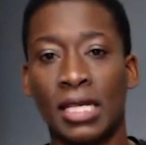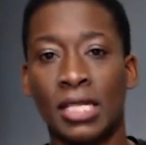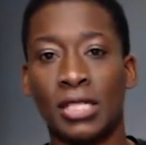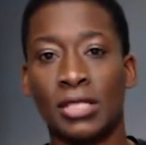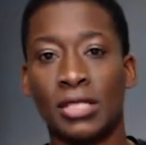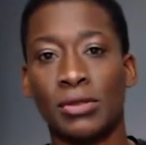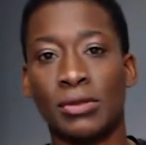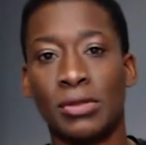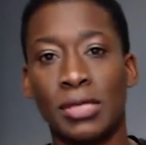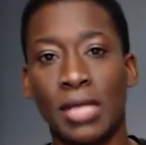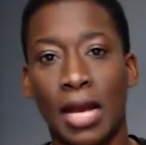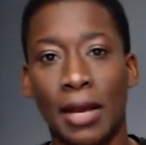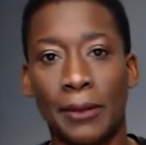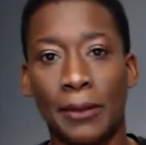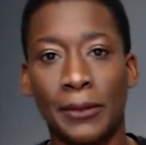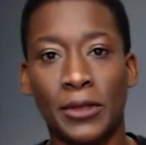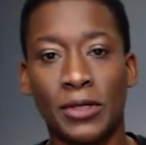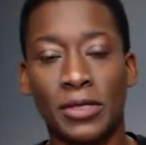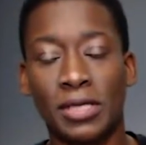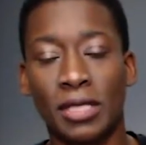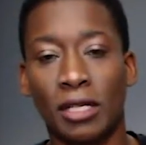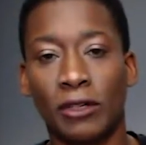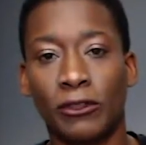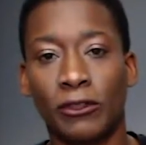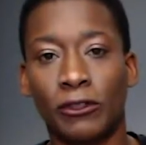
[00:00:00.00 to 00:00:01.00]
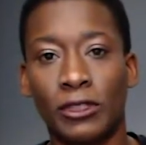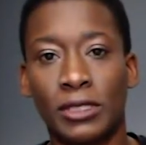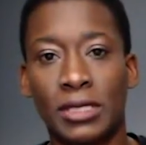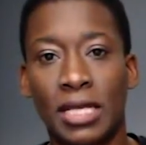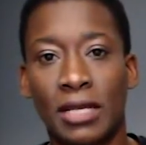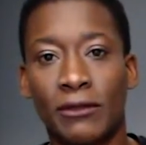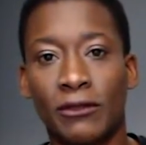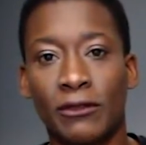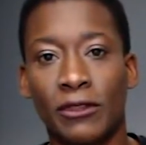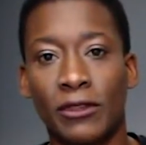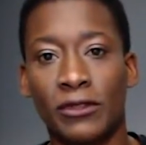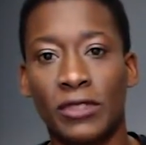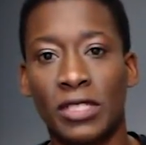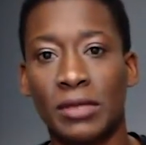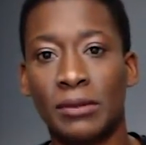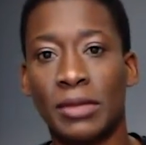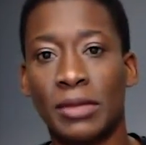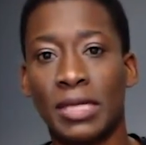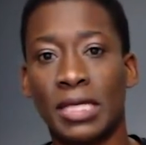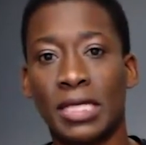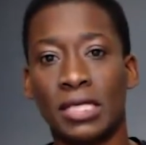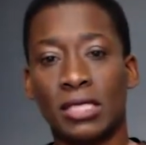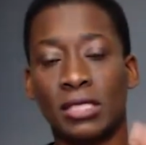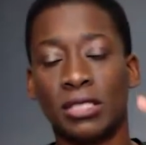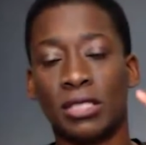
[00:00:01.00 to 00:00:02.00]
You stop yourself for 10, 15
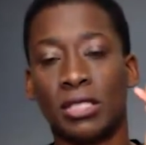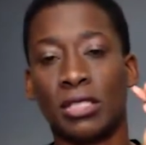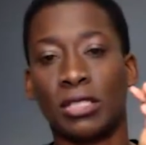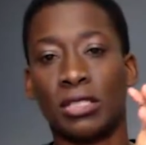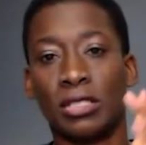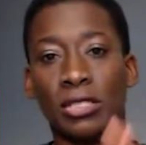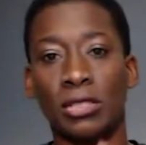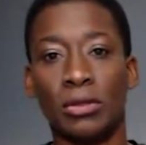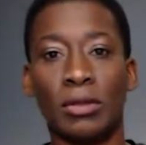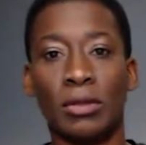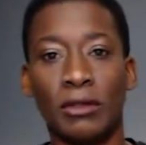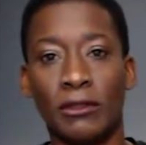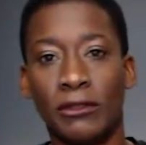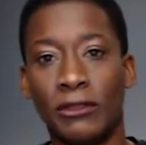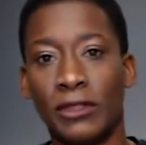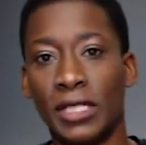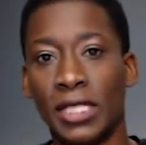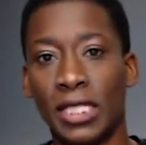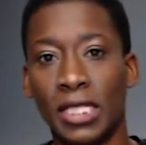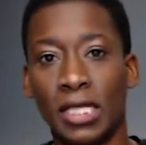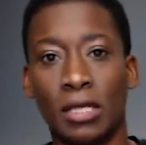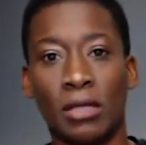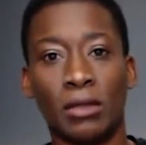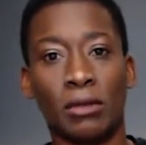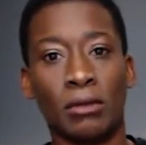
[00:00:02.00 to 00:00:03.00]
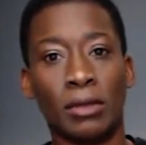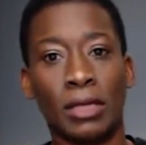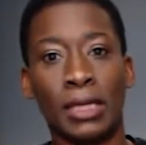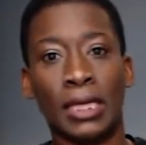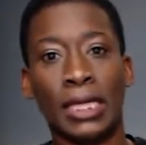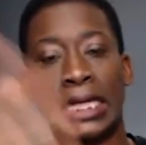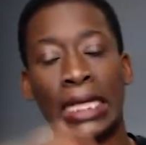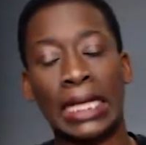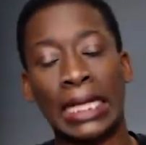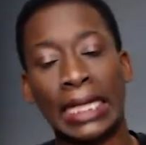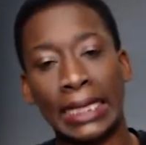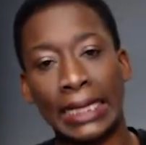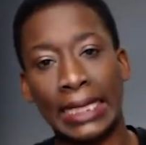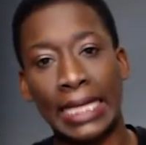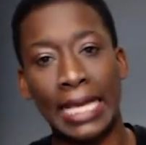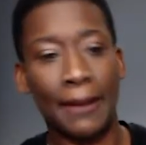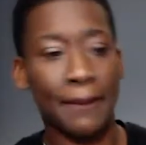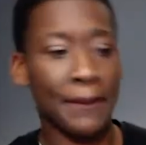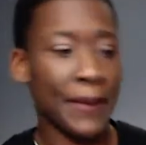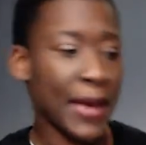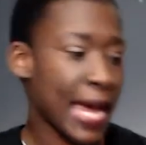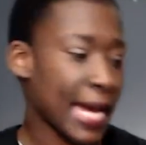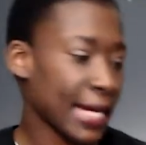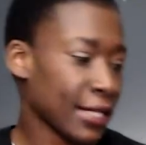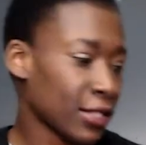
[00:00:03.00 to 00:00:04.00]
minutes, do a video, get
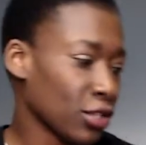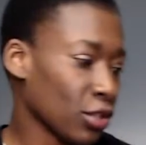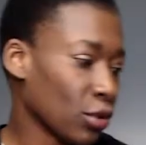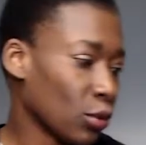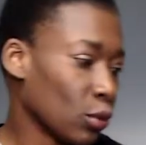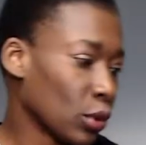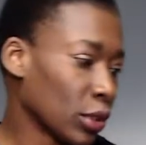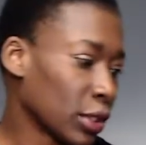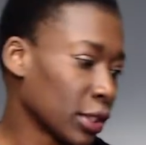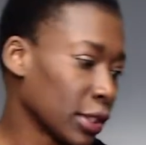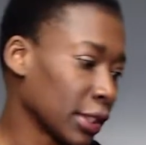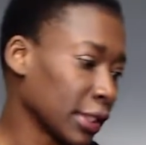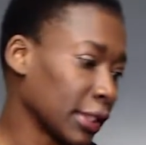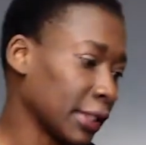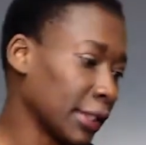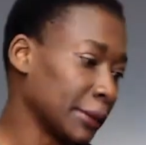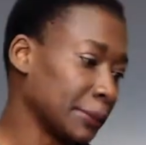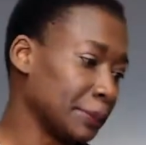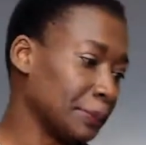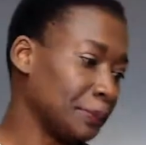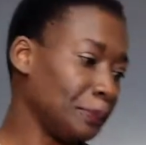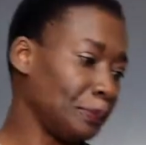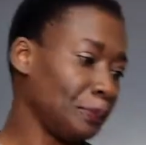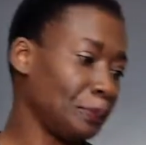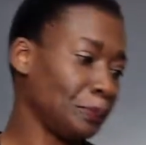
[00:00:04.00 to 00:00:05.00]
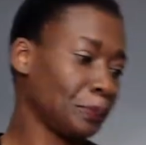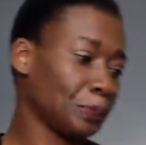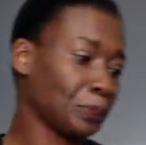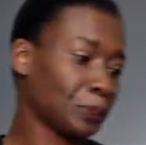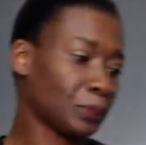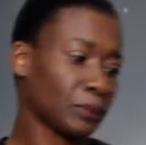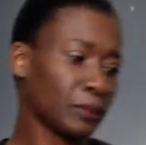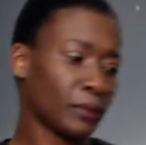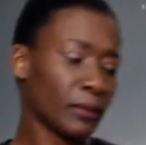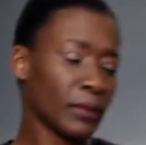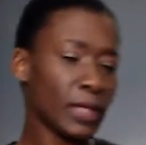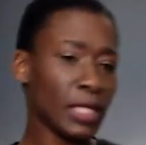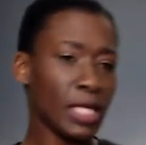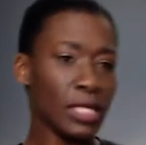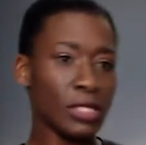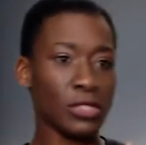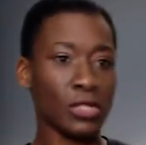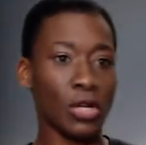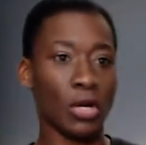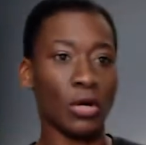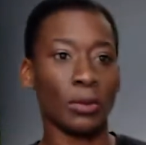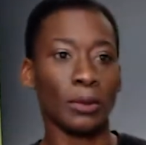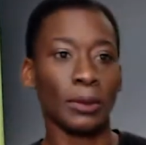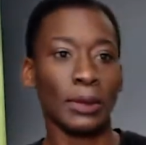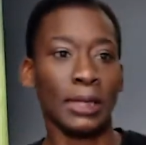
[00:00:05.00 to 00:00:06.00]
back to work.
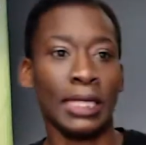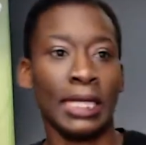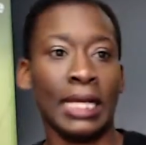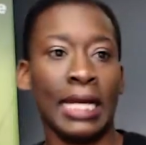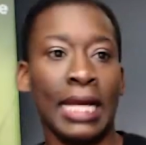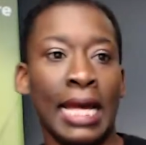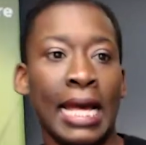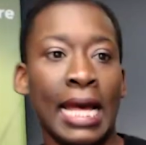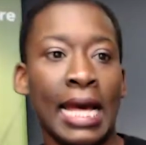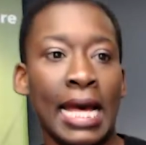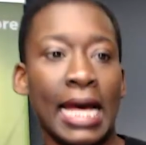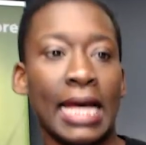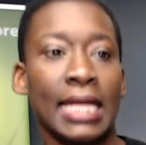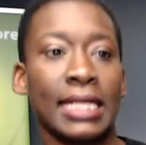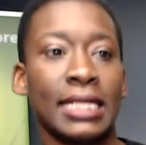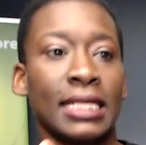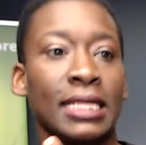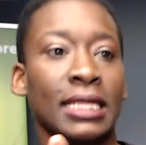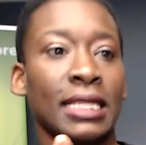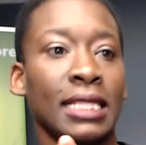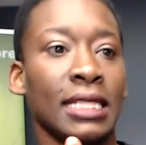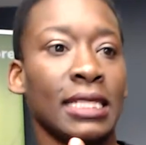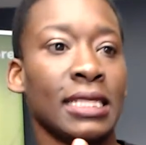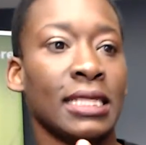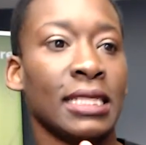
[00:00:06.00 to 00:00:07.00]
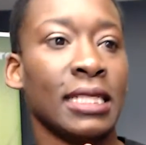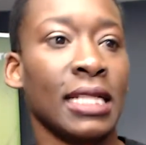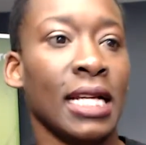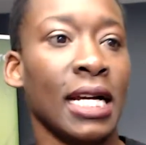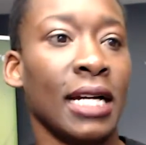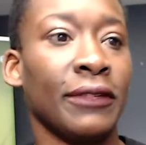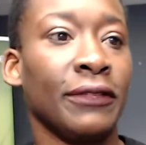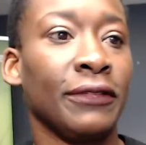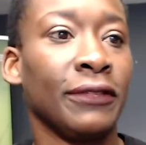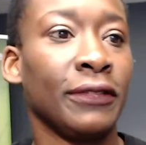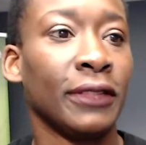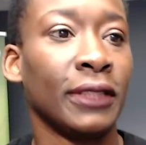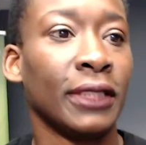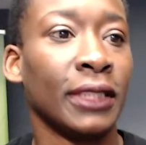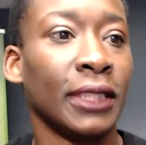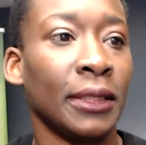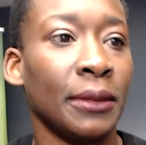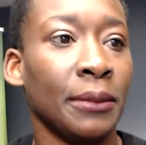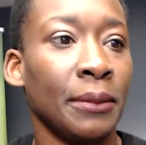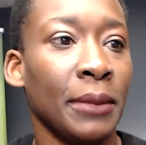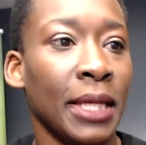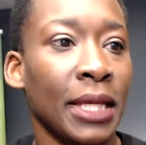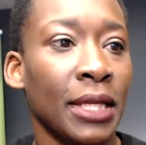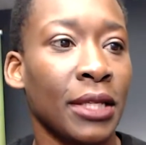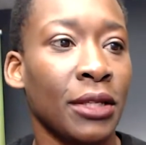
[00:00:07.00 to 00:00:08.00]
So how did this stuff
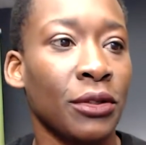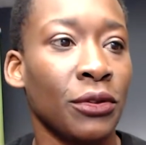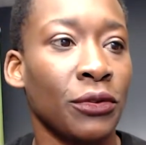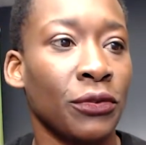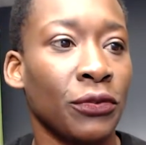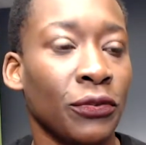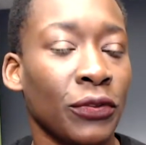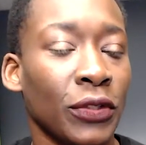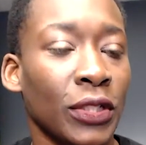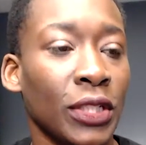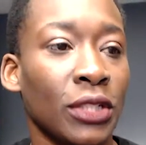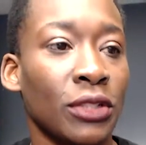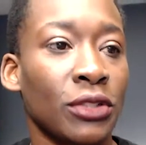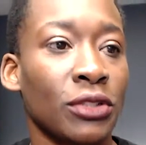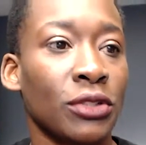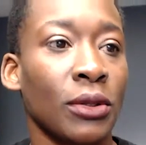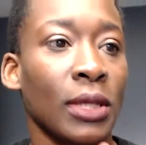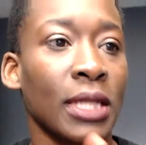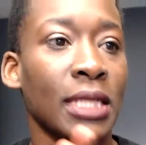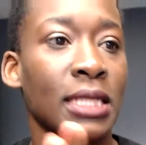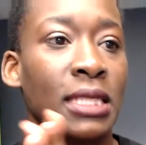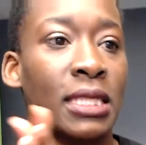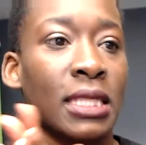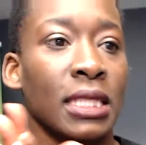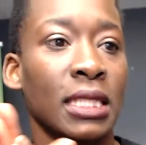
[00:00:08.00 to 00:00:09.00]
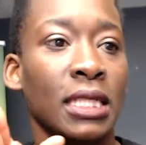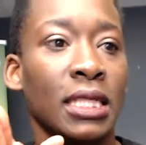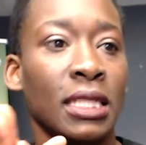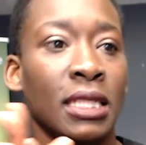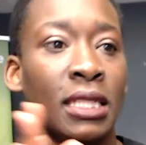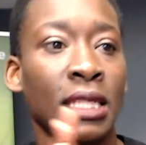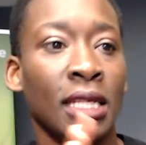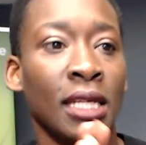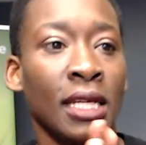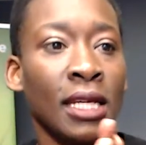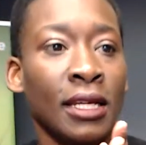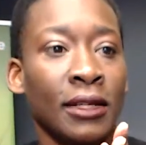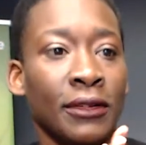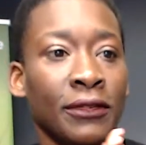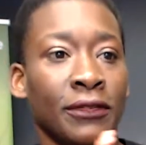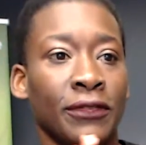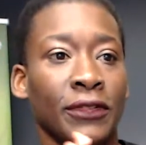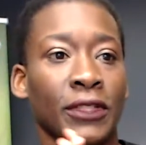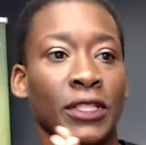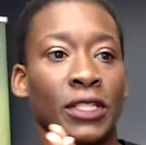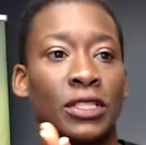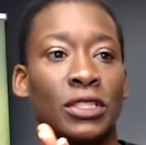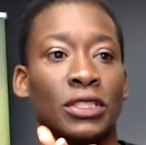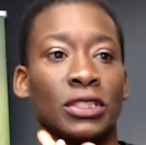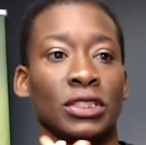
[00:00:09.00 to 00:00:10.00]
make you feel? So I see
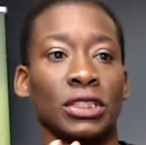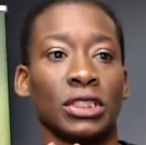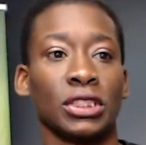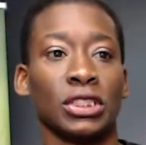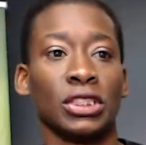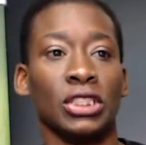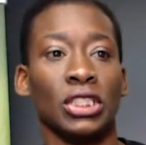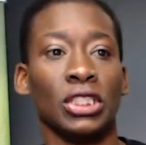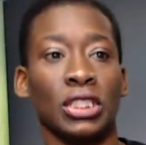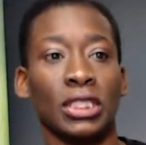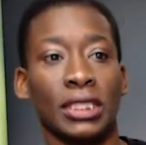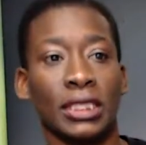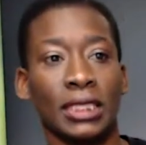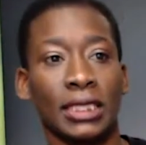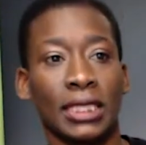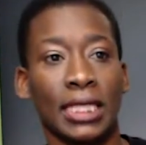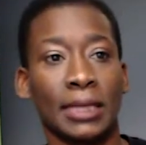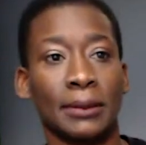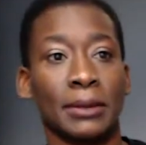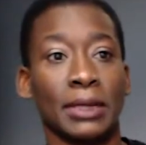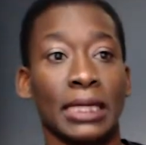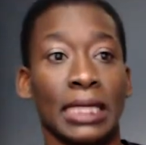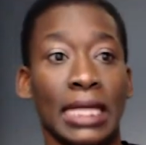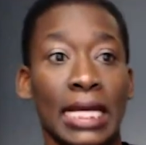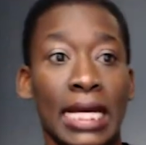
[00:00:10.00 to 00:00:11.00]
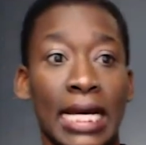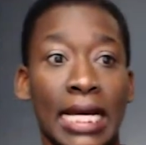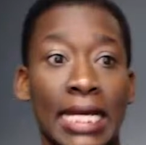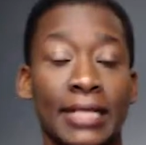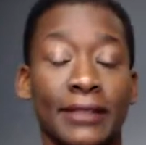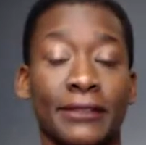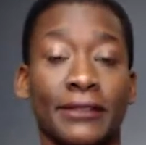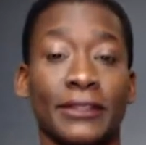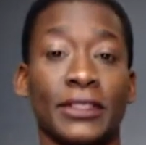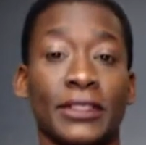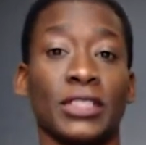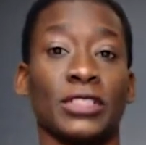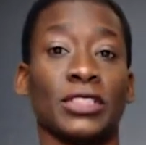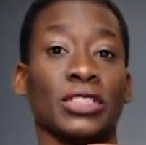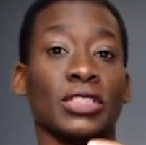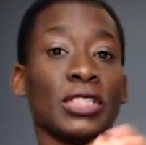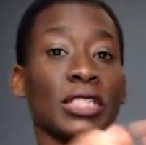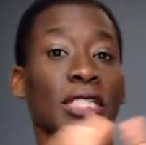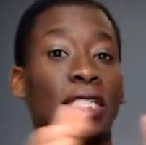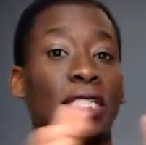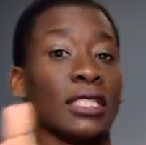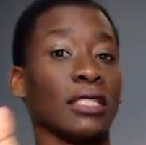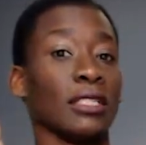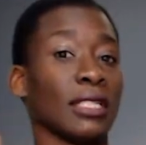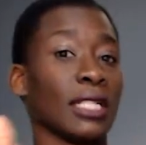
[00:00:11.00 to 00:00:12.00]
feels good. I'm glad it feels
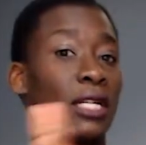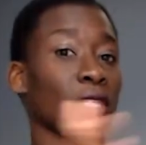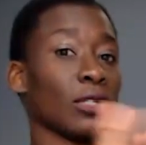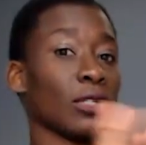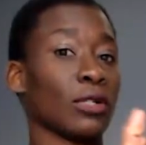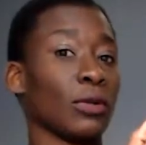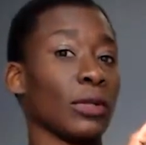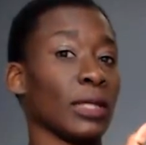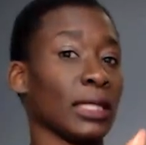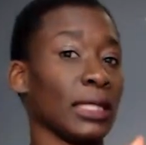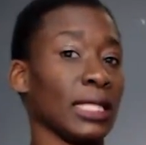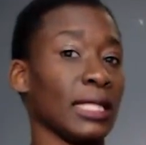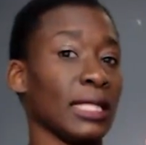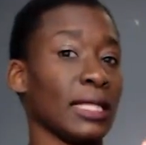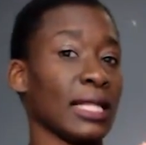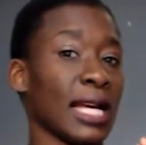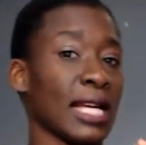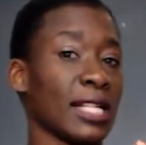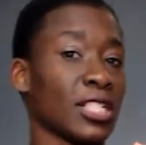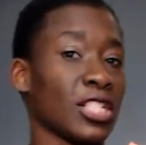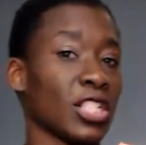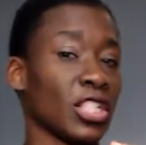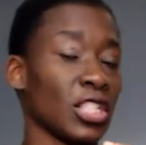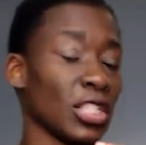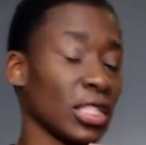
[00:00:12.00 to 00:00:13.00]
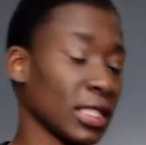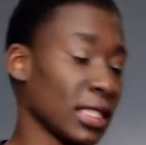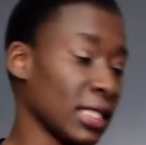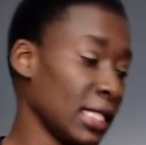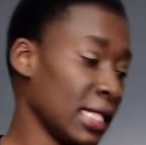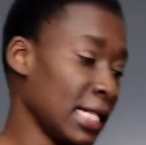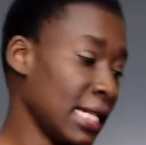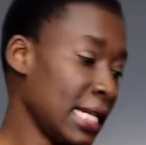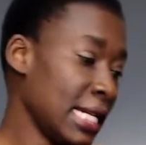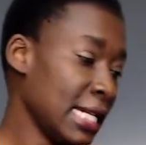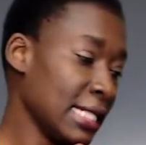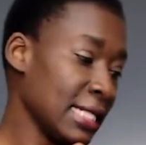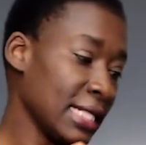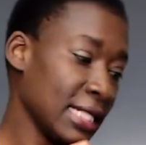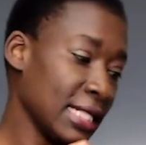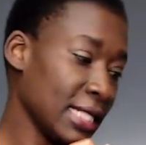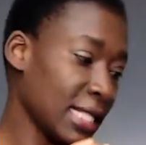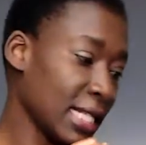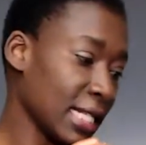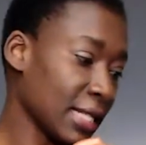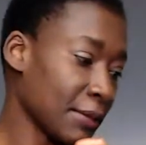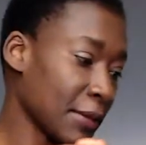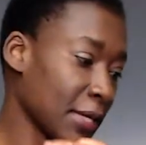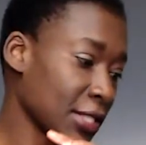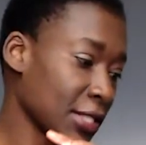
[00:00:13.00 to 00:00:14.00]
good. And look how quickly that took. Didn't
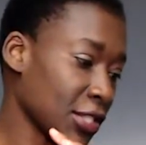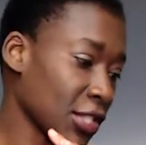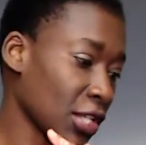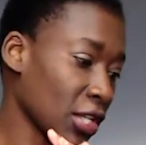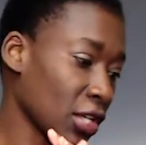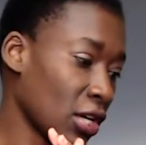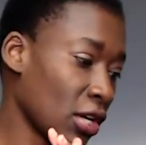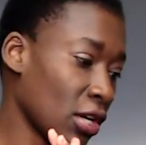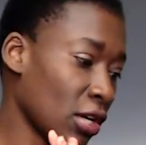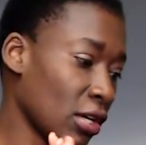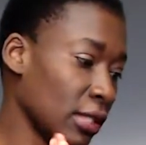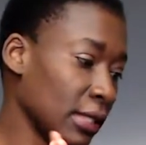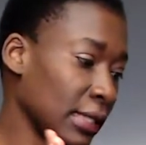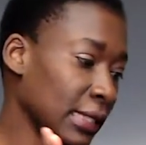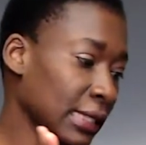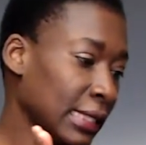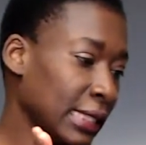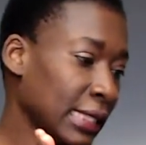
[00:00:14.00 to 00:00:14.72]
take much at all.